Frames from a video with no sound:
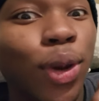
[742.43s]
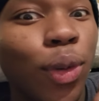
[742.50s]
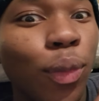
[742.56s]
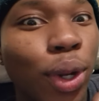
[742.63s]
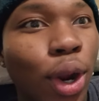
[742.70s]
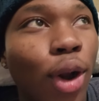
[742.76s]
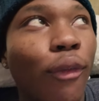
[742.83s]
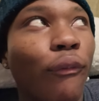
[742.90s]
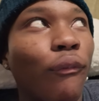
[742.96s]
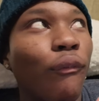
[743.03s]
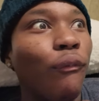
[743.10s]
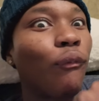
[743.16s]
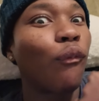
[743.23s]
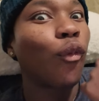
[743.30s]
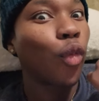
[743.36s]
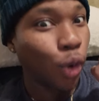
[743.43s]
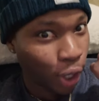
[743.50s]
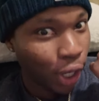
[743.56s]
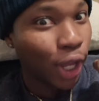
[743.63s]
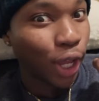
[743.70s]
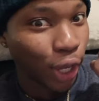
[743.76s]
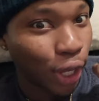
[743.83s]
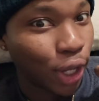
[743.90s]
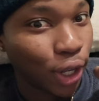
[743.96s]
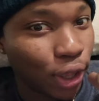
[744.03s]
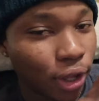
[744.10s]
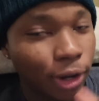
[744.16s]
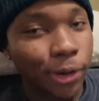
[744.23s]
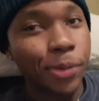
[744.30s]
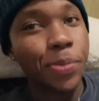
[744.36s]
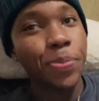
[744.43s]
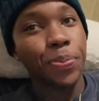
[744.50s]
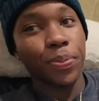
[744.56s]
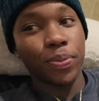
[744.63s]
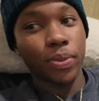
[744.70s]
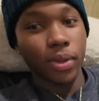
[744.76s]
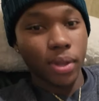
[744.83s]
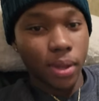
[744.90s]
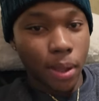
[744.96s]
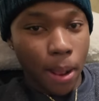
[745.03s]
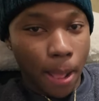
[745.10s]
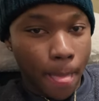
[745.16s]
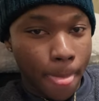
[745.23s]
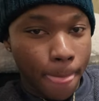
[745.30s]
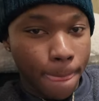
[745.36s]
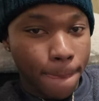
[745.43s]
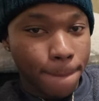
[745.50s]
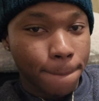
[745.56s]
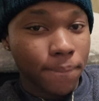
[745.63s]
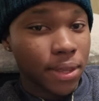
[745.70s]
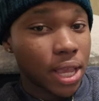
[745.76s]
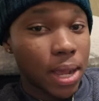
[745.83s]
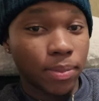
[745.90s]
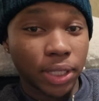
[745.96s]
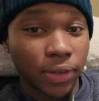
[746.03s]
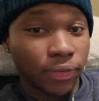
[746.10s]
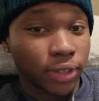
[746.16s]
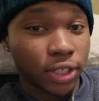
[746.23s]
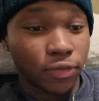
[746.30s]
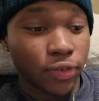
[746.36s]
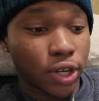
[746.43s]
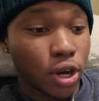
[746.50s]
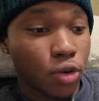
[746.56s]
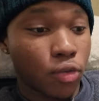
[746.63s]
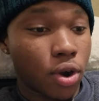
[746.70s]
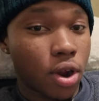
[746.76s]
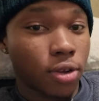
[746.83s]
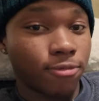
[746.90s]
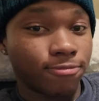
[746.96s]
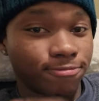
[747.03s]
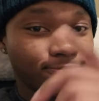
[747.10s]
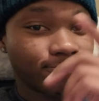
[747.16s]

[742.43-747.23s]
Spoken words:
we are way out of there. Yeah, I'm leaving this video raw.